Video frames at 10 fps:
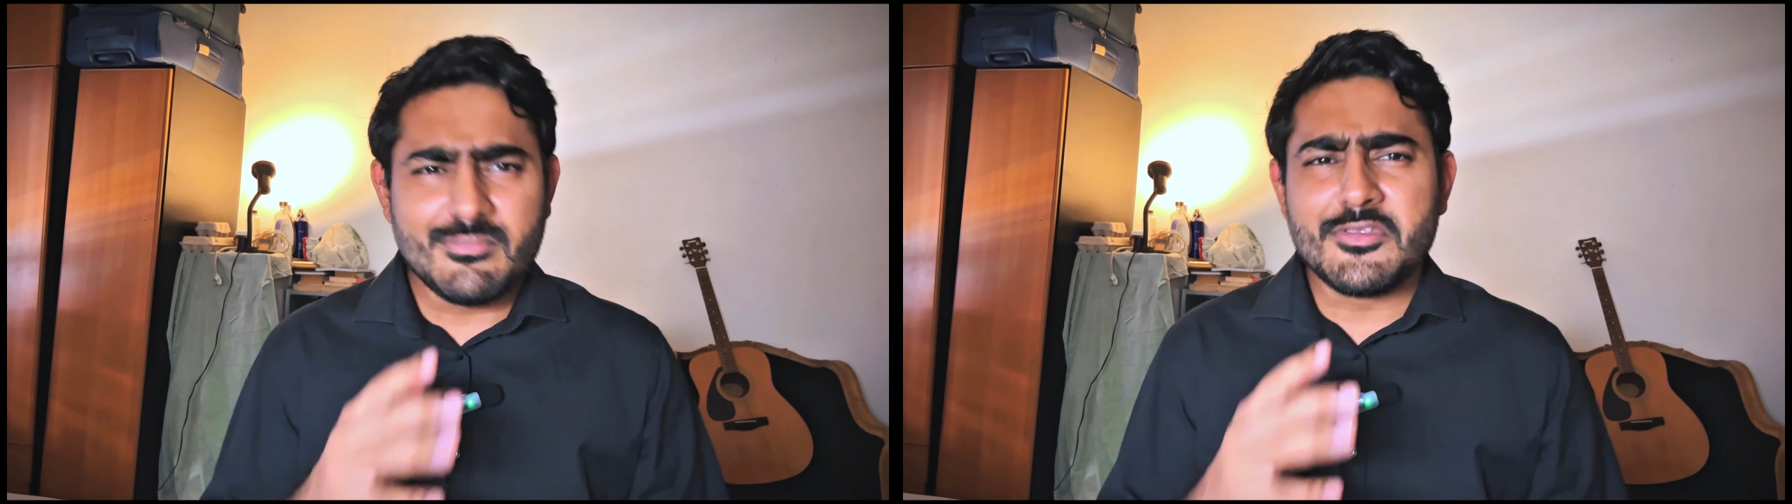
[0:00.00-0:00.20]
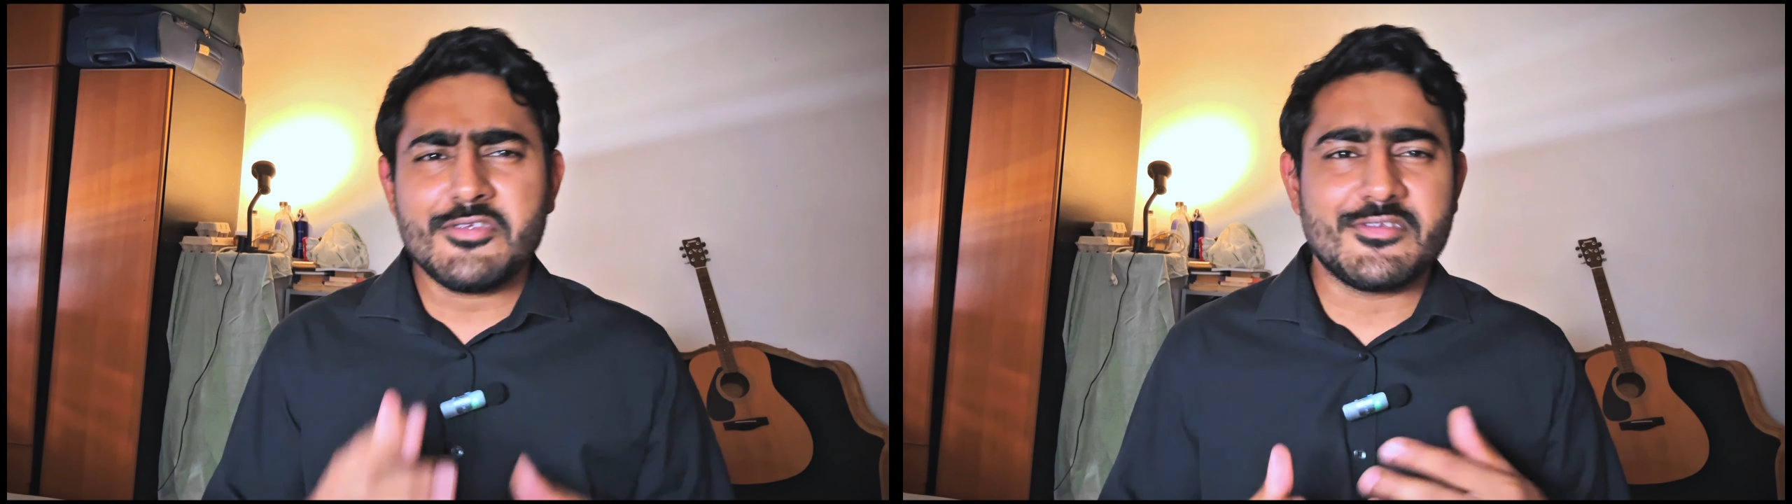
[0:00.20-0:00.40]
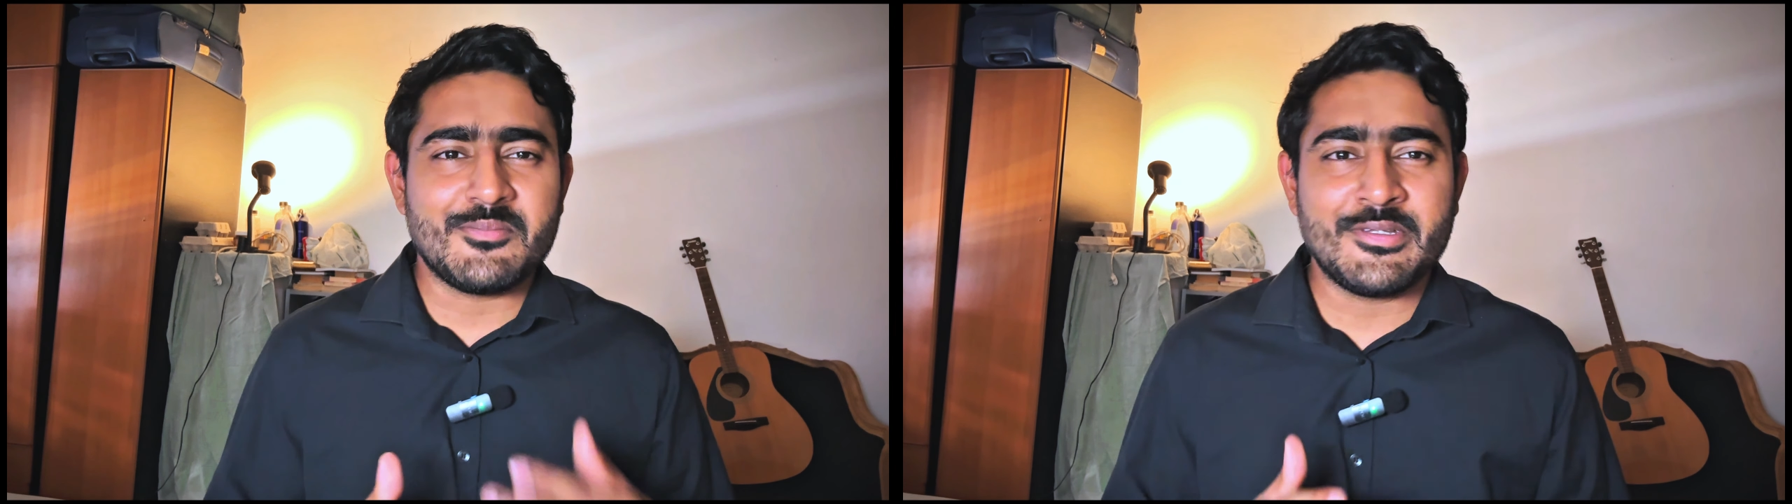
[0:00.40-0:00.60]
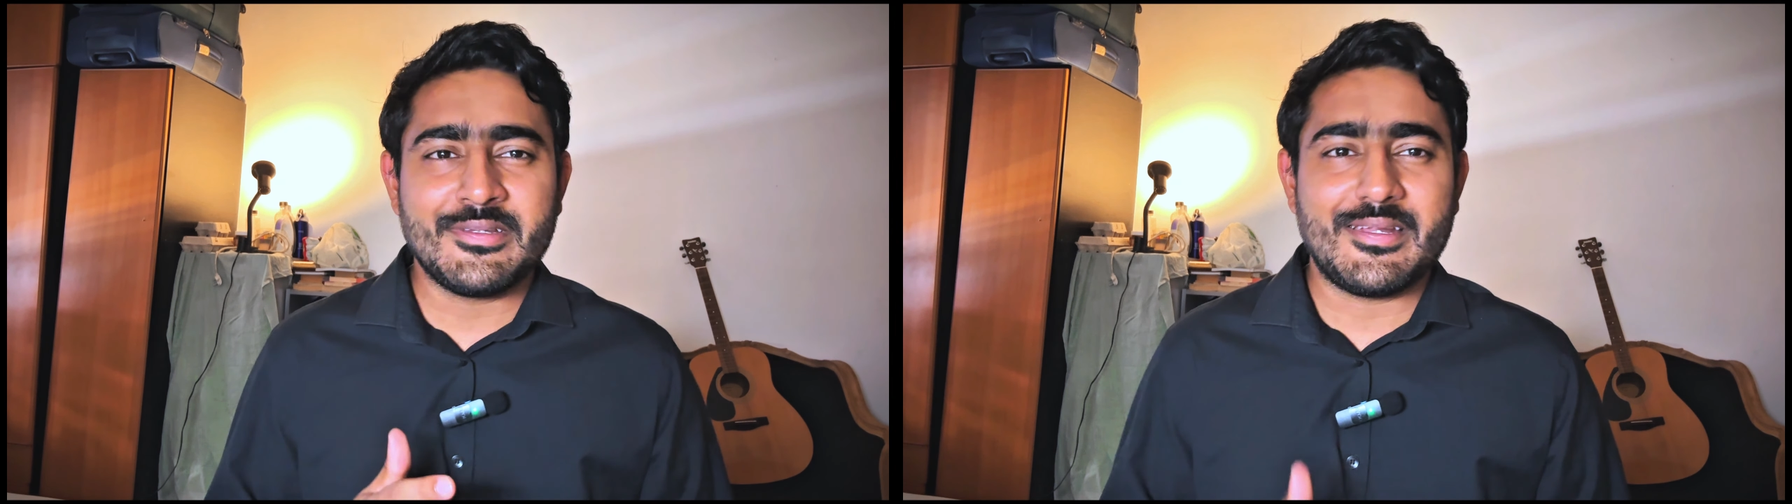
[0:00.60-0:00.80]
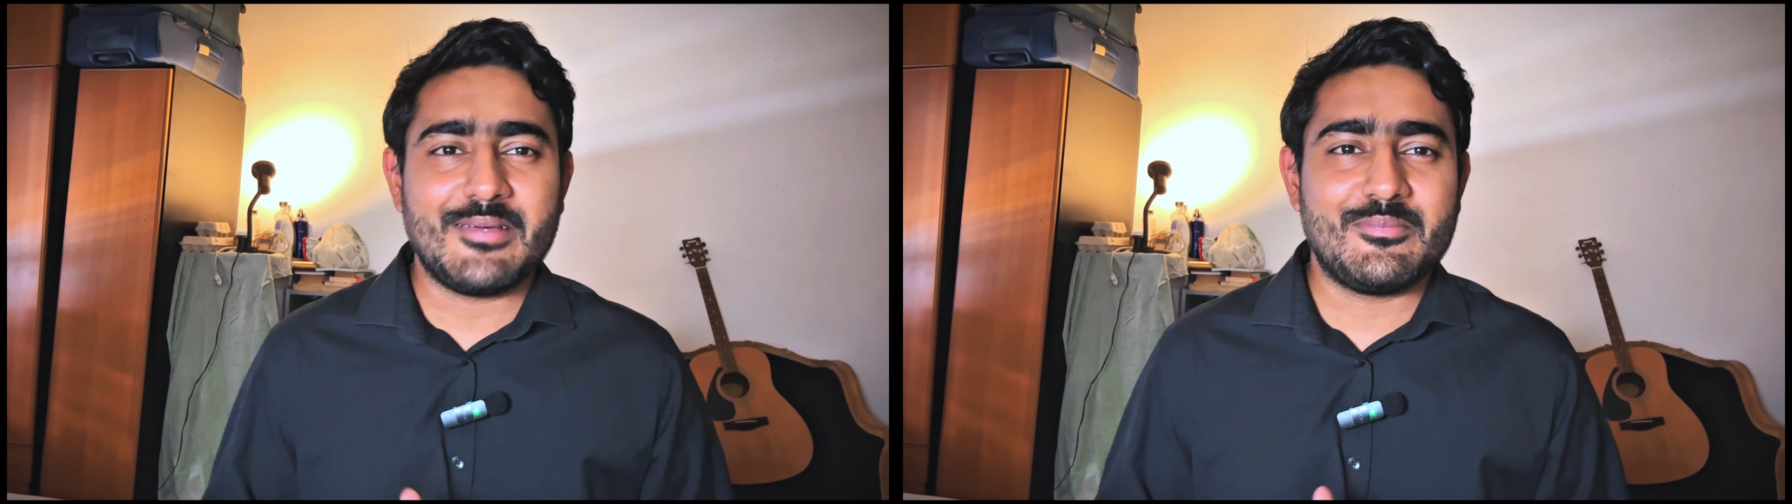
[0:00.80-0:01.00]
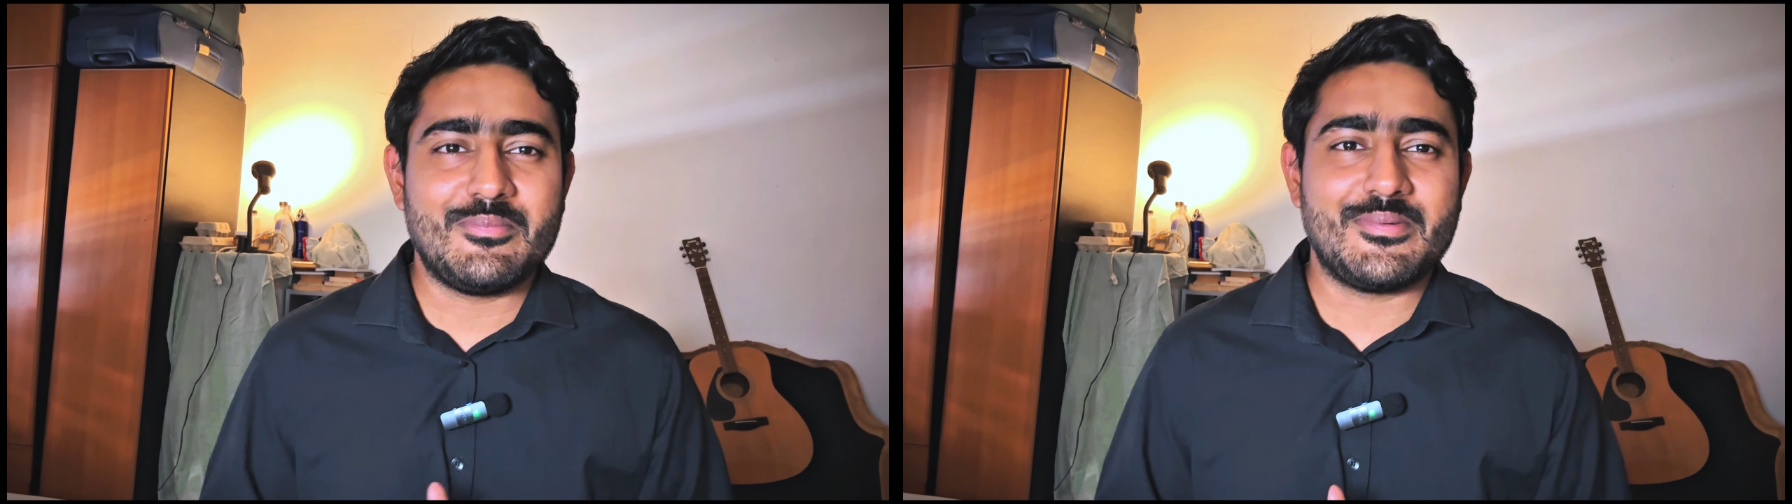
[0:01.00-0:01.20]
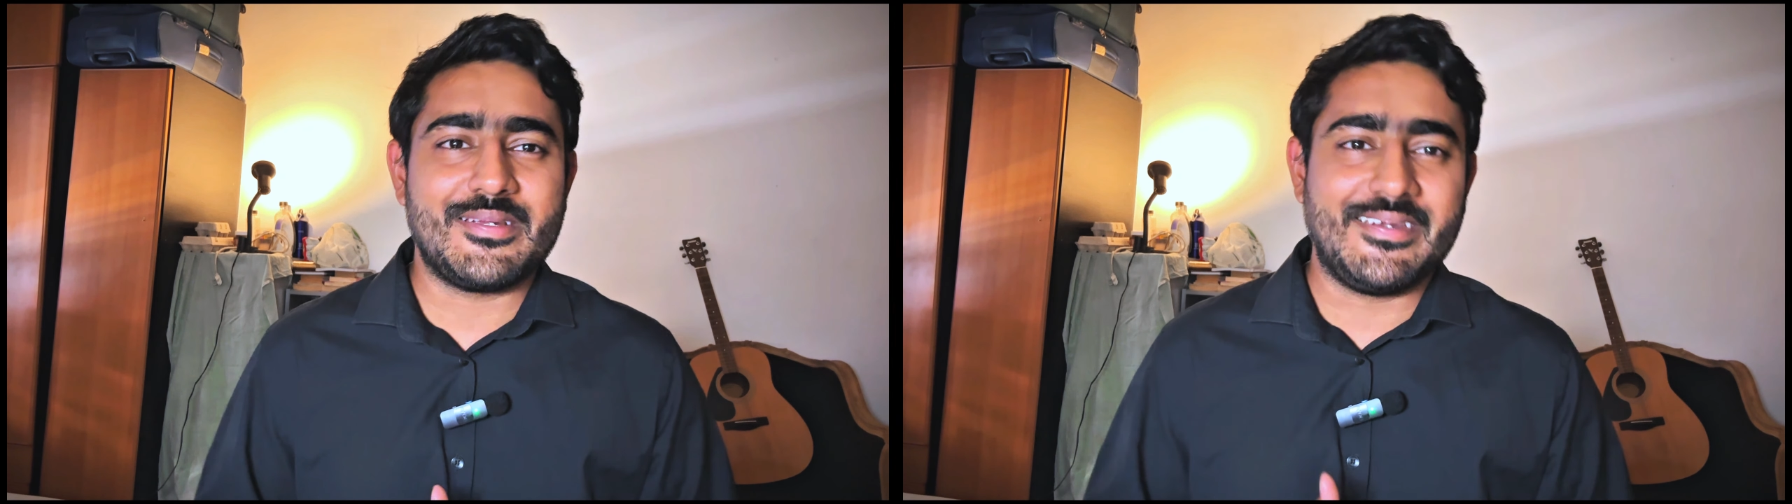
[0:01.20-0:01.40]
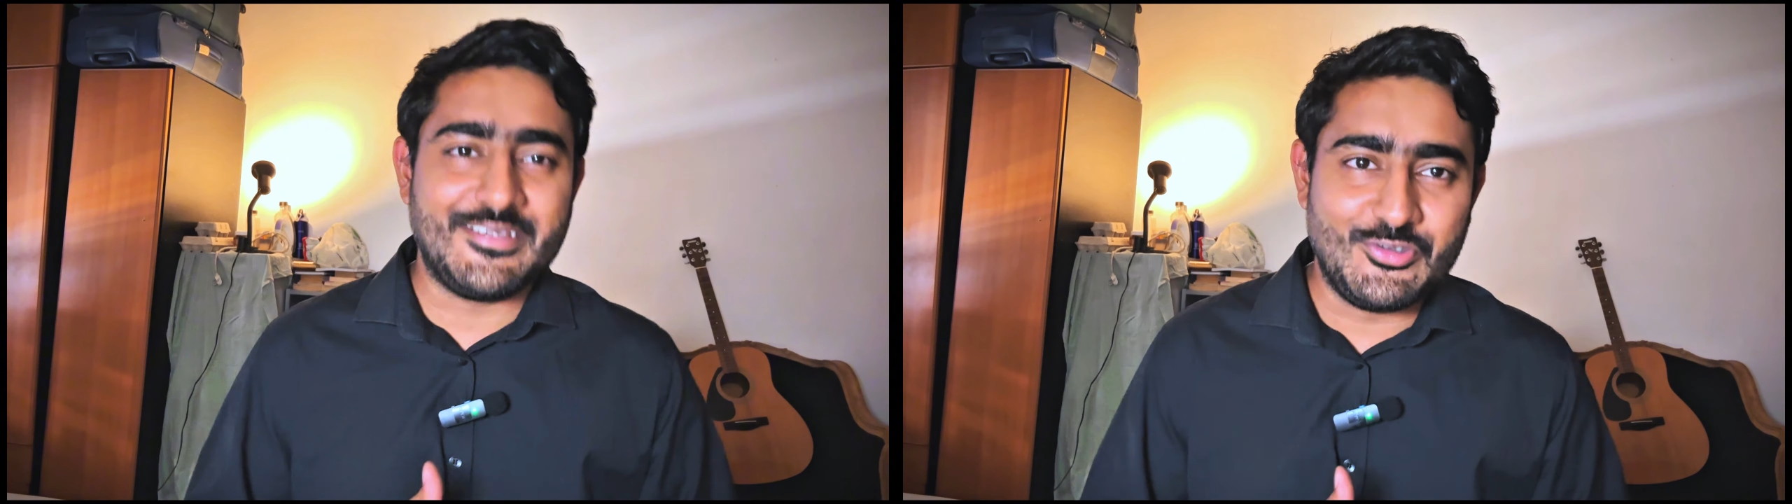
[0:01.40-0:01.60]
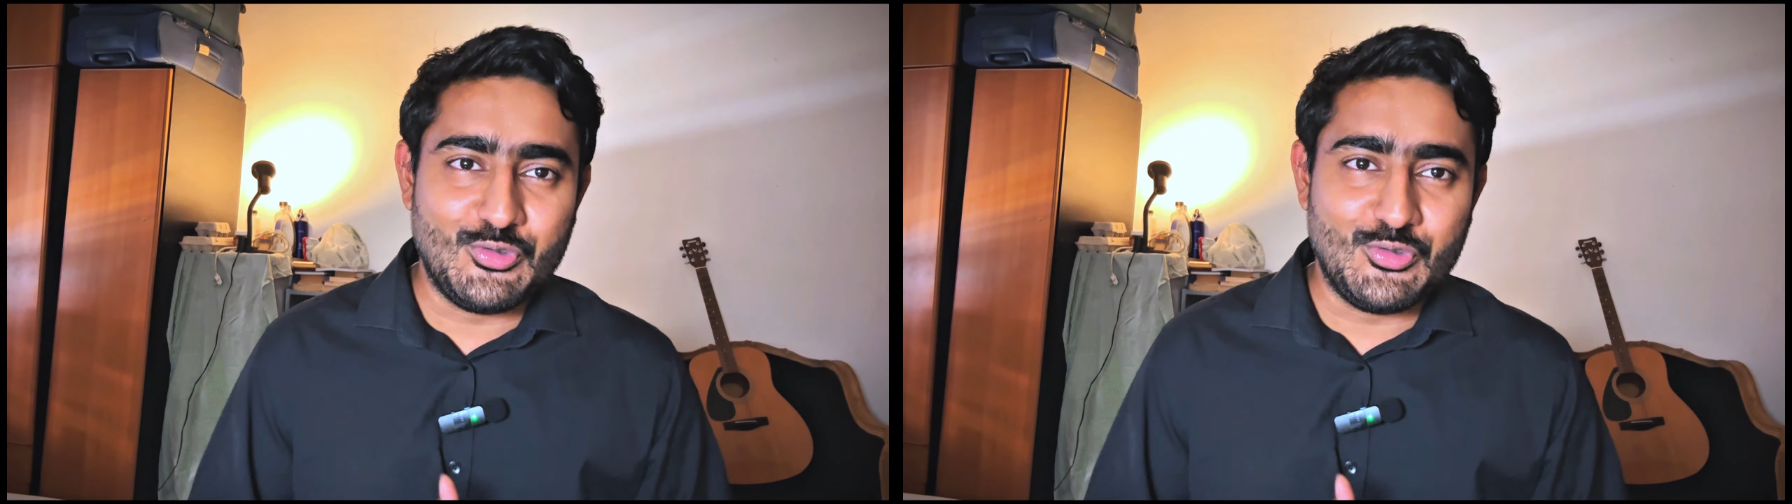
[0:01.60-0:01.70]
it's something that I'm getting